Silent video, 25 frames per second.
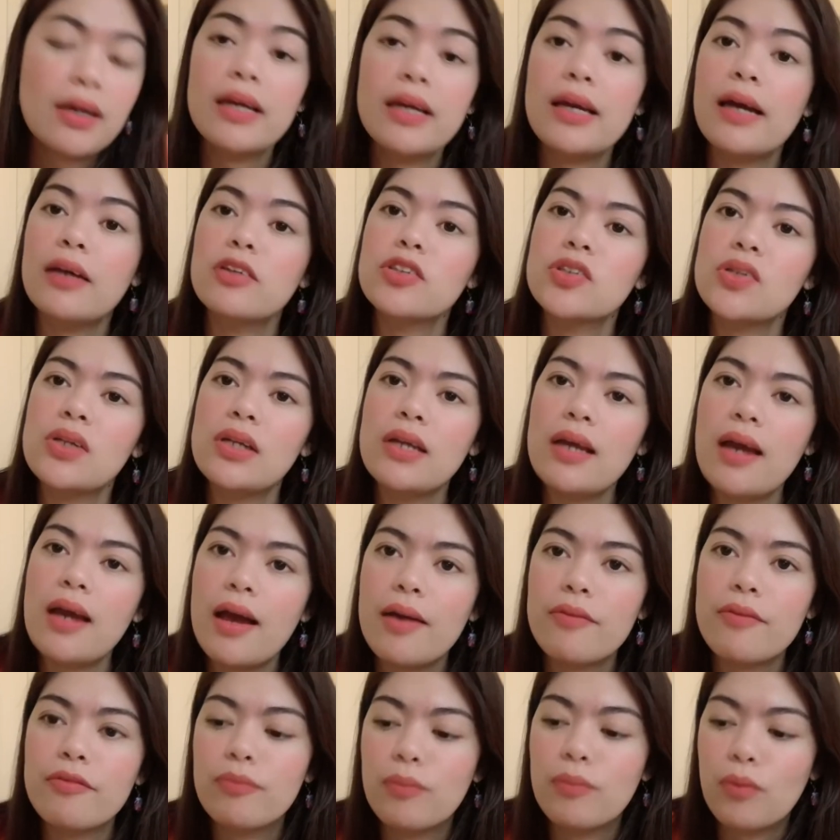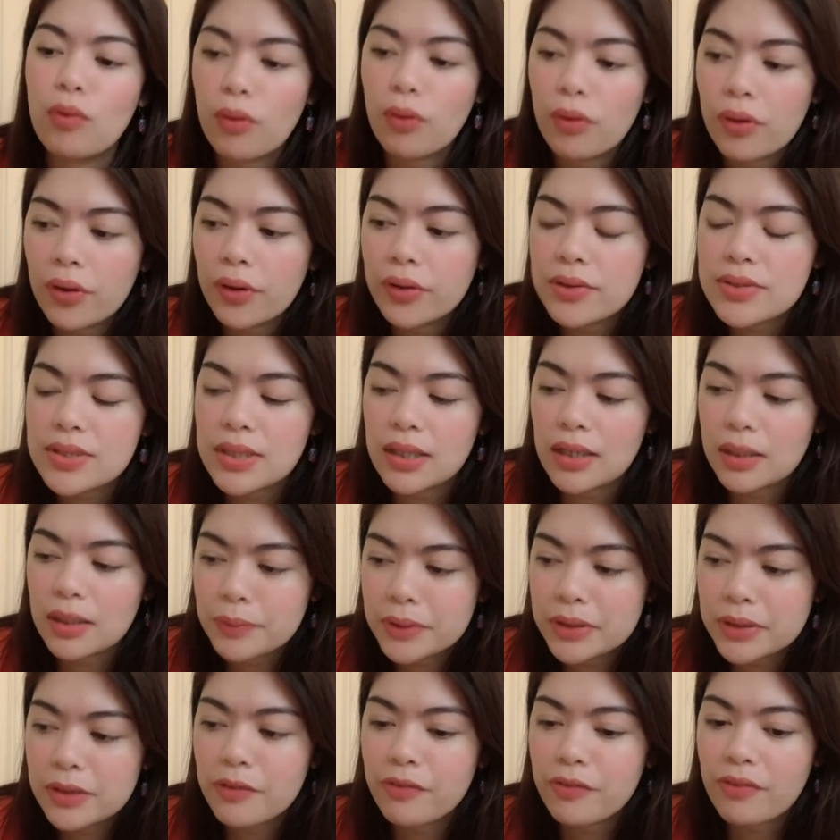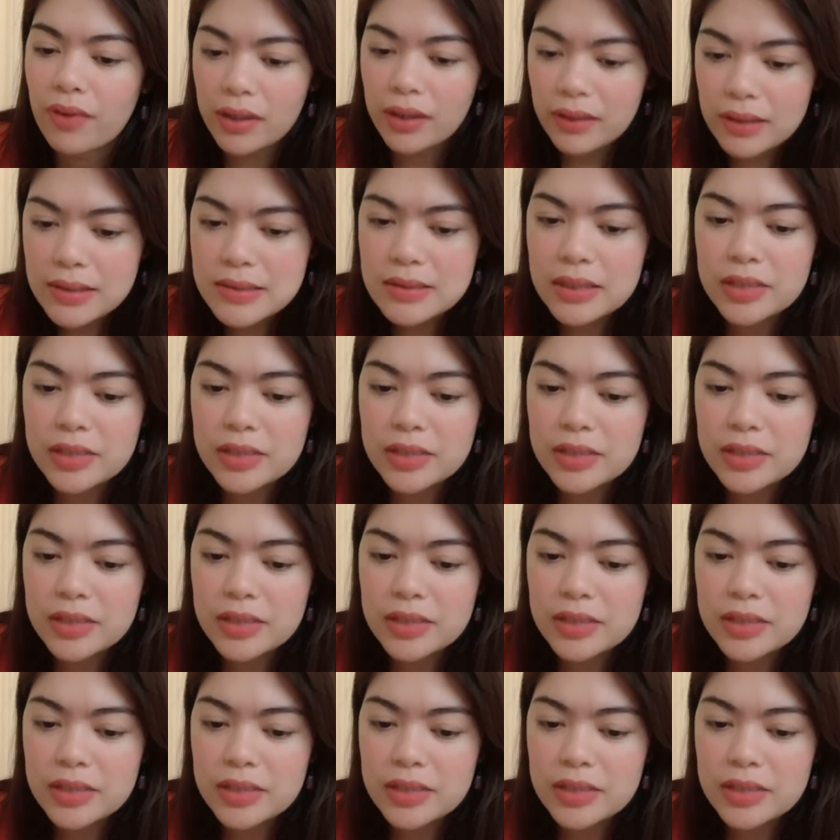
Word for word: I actually have more celebrity fragrance.